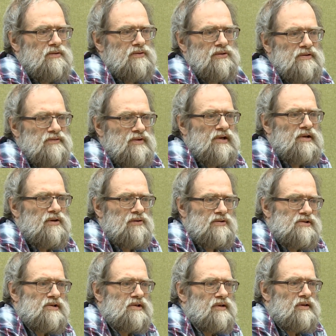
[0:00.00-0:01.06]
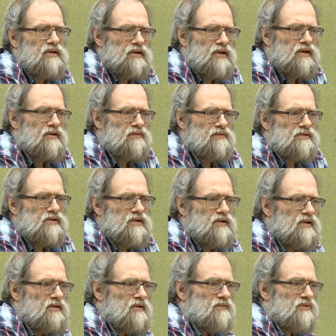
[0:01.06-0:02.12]
not a very logical link to say
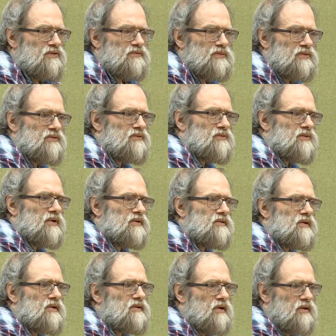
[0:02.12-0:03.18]
that if you've proven one thing,